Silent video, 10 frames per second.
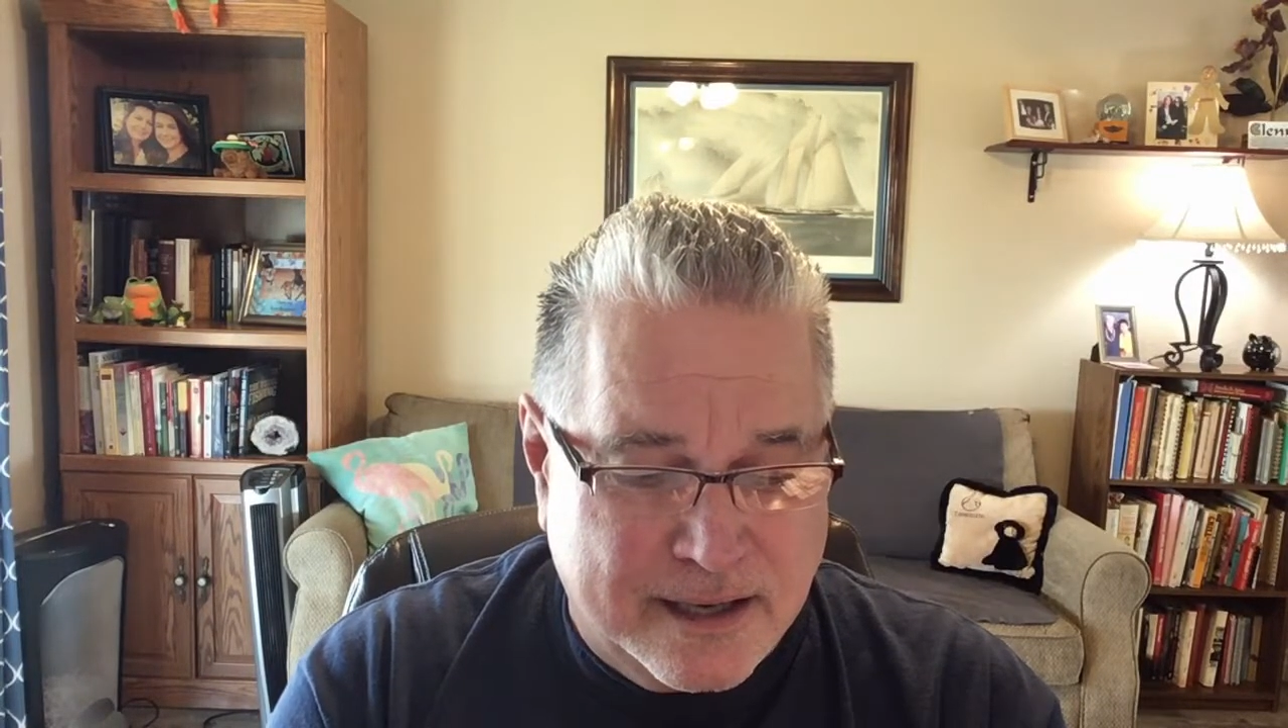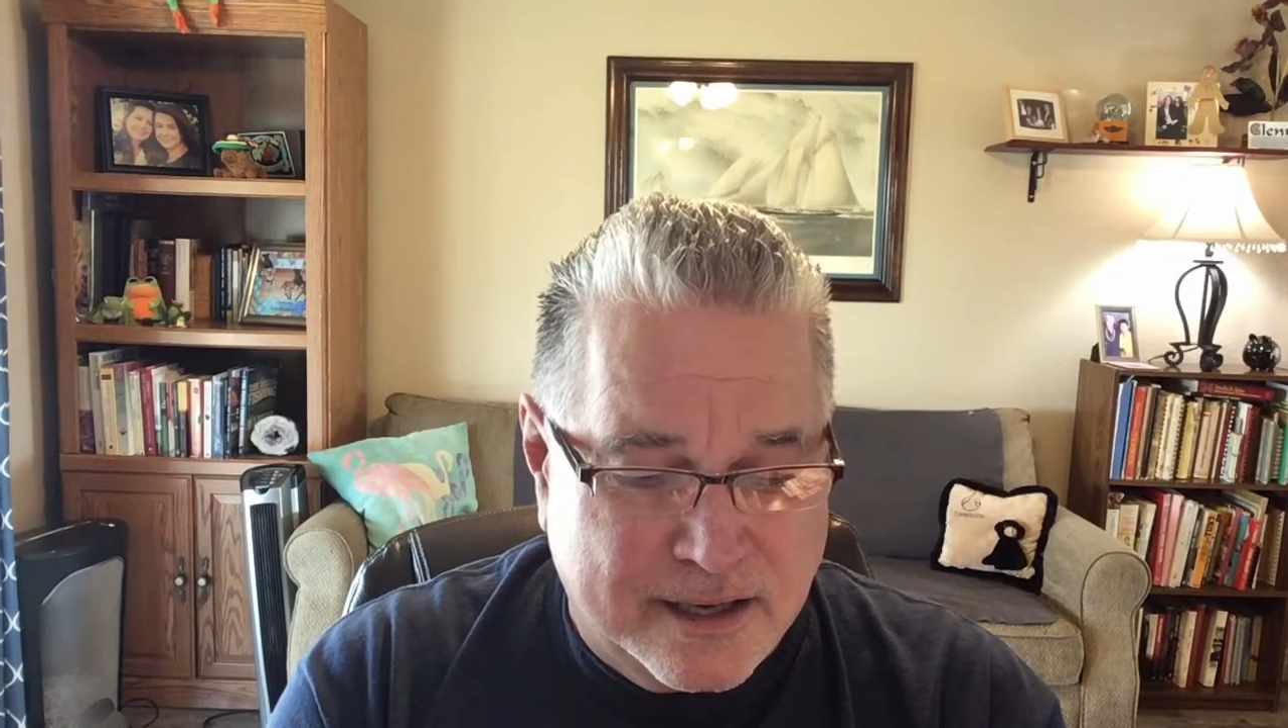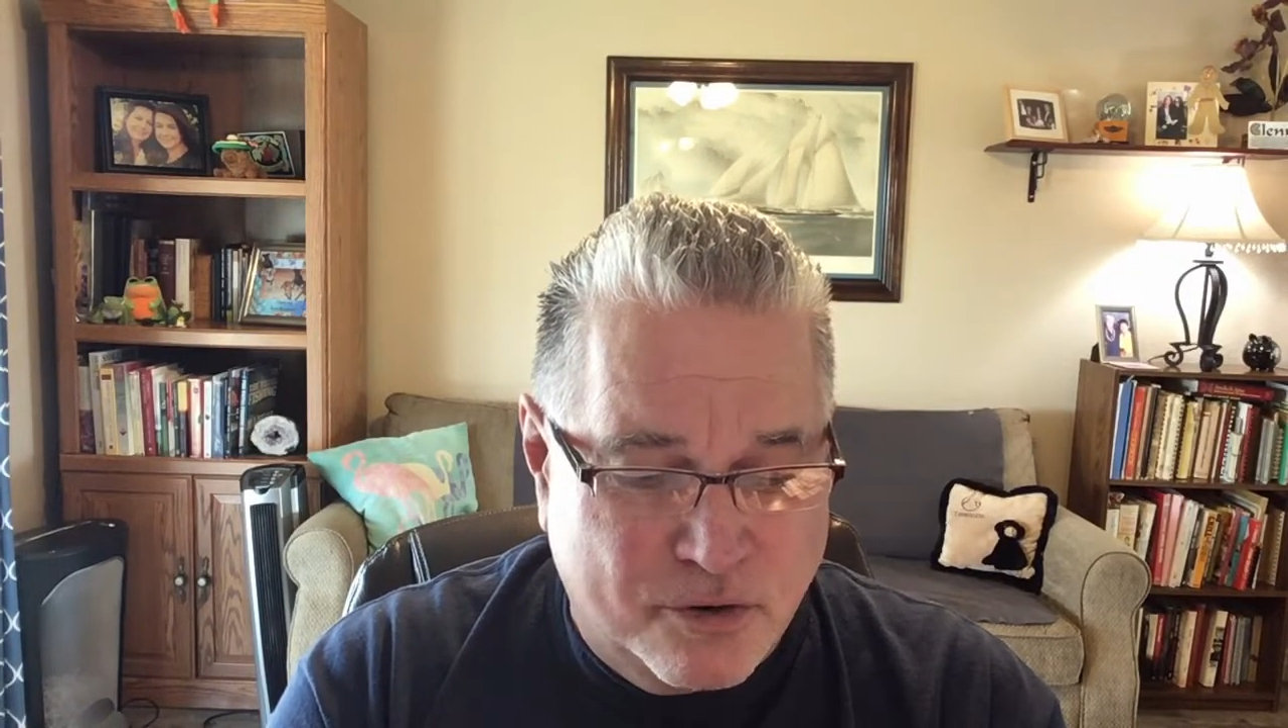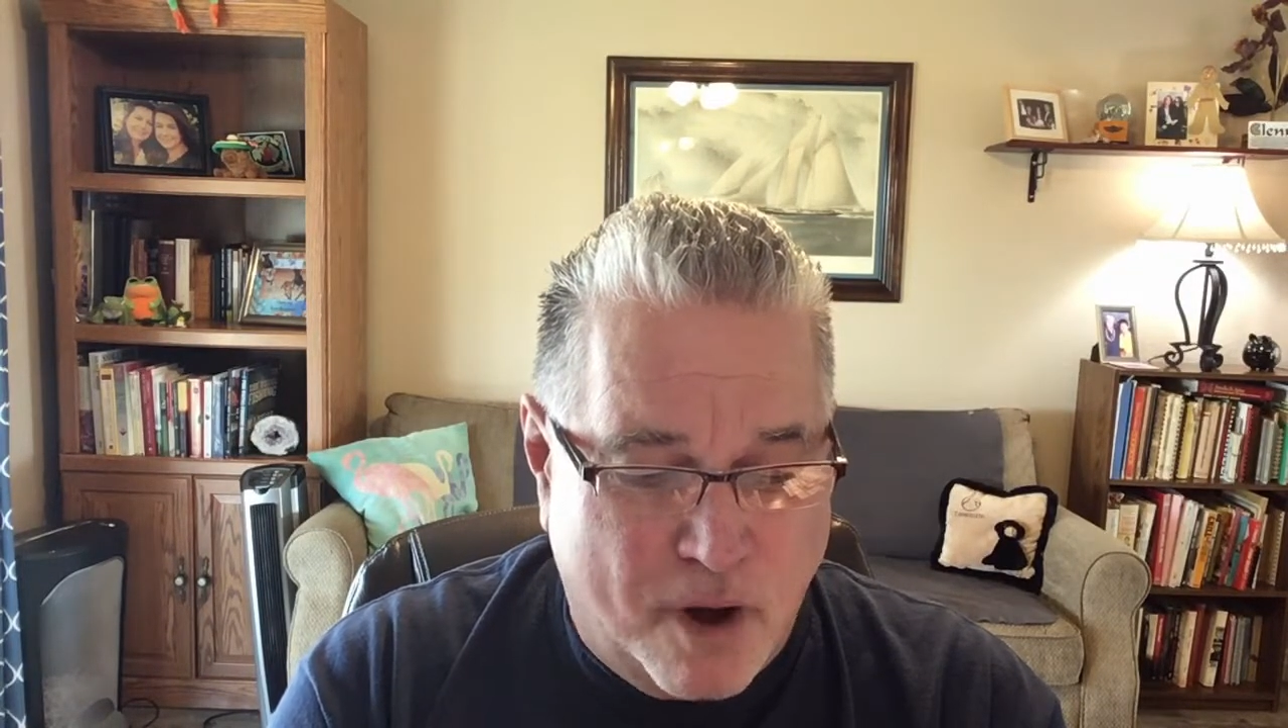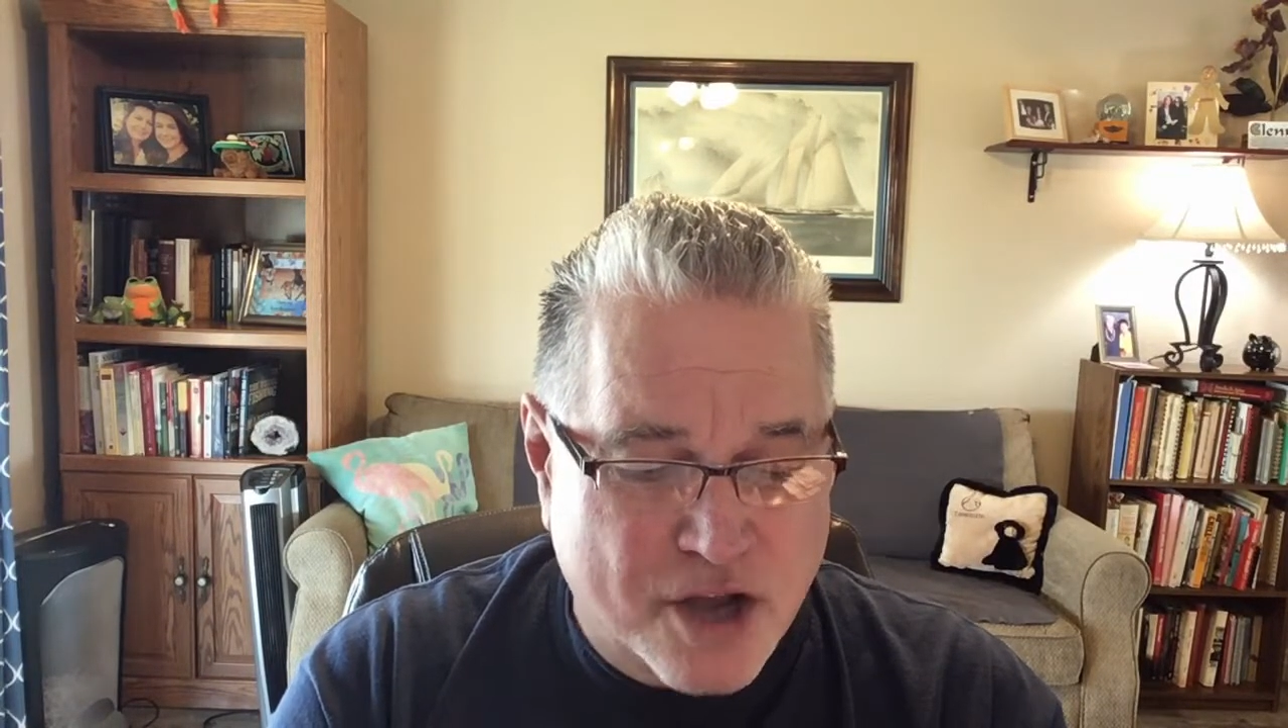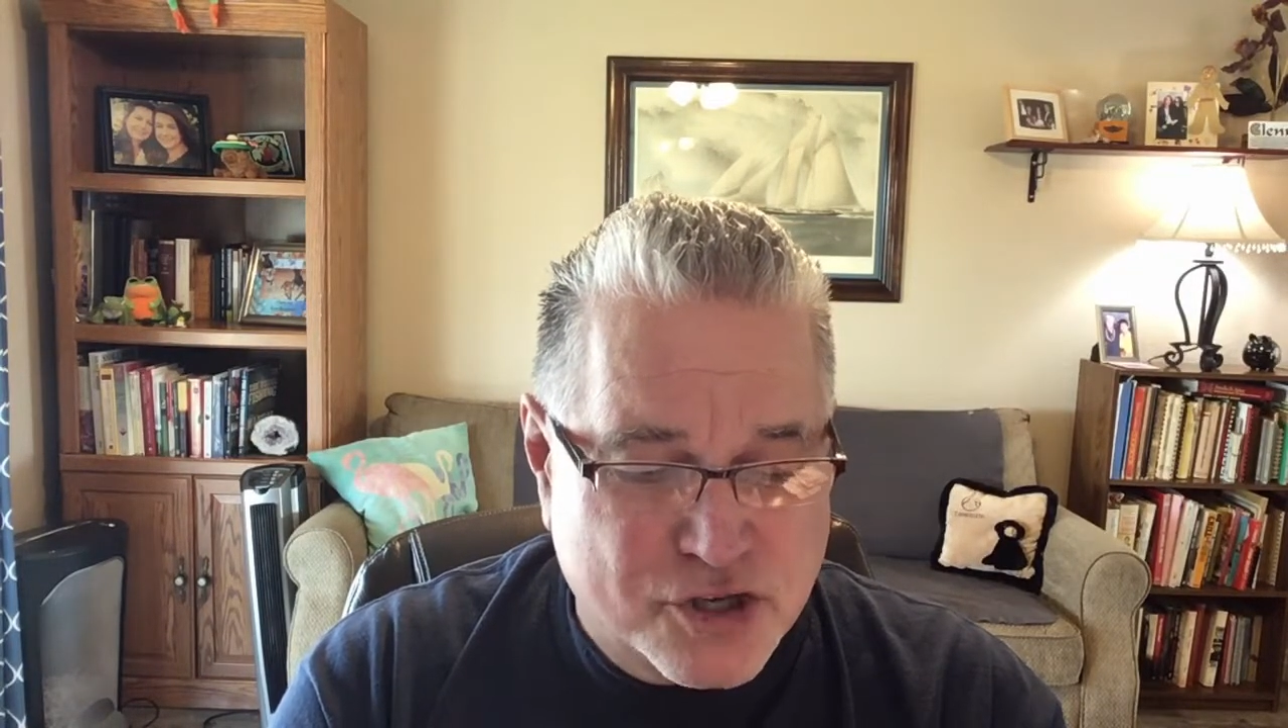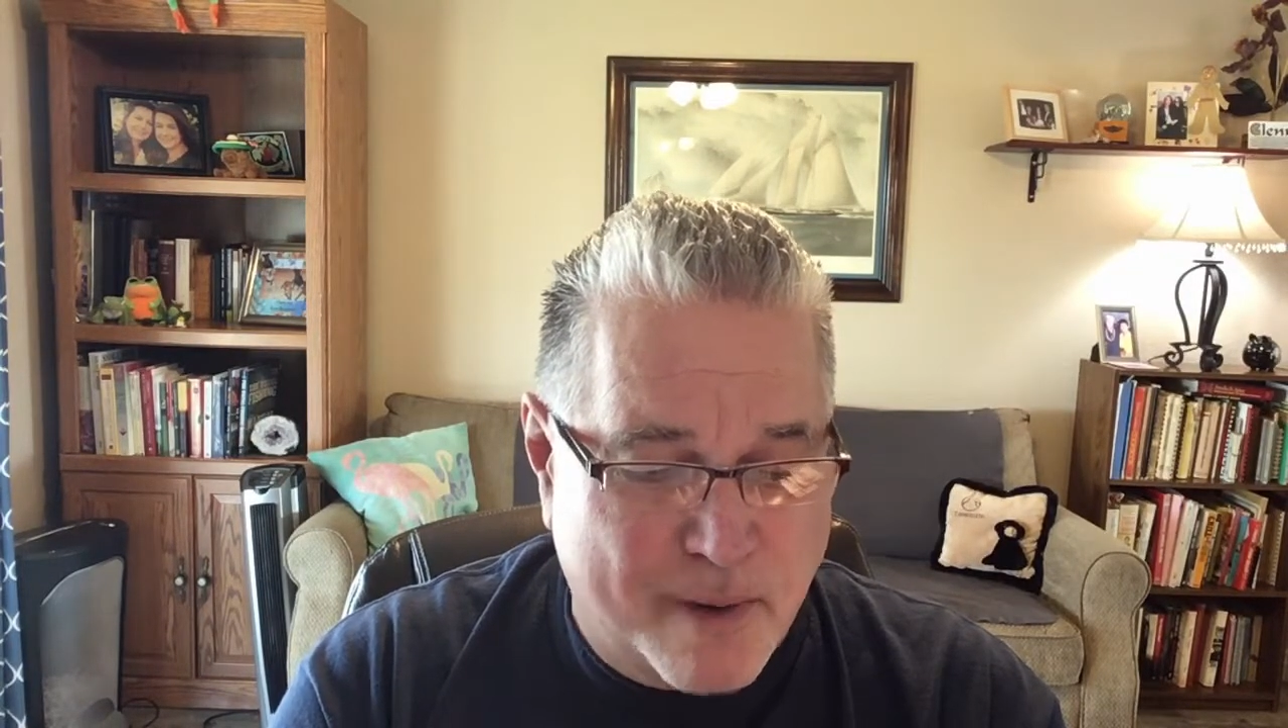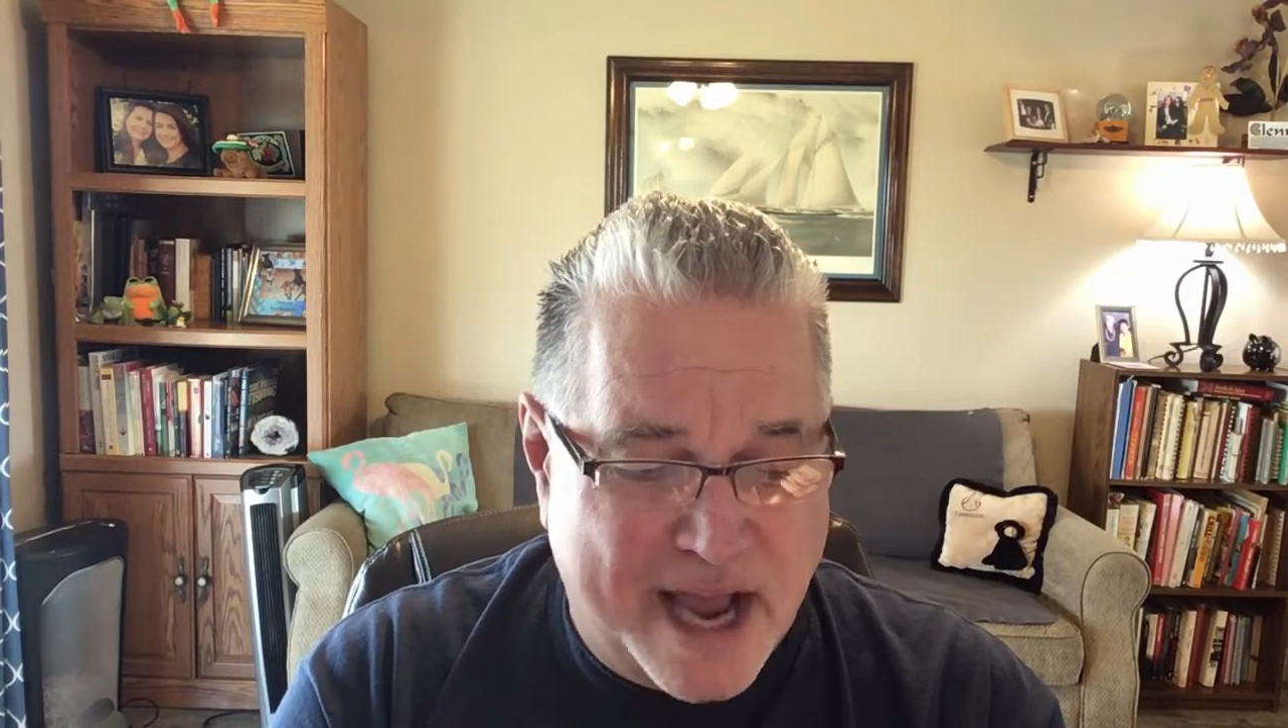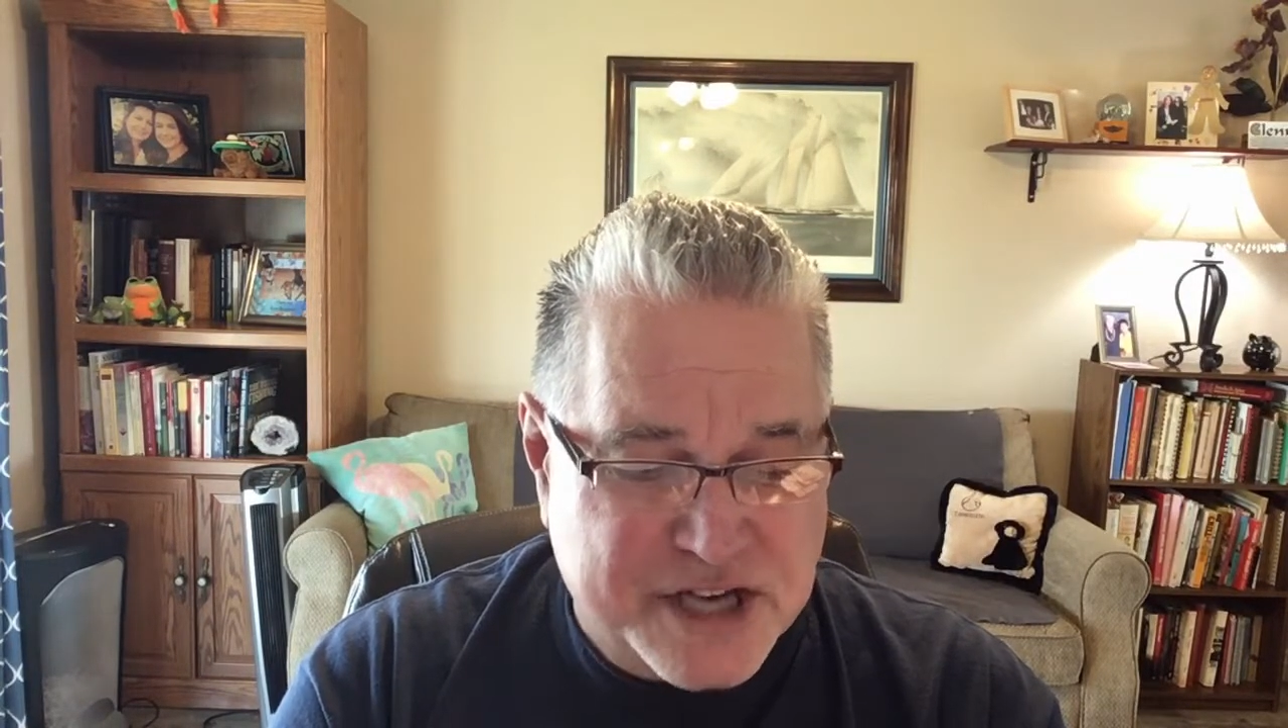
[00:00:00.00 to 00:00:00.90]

who also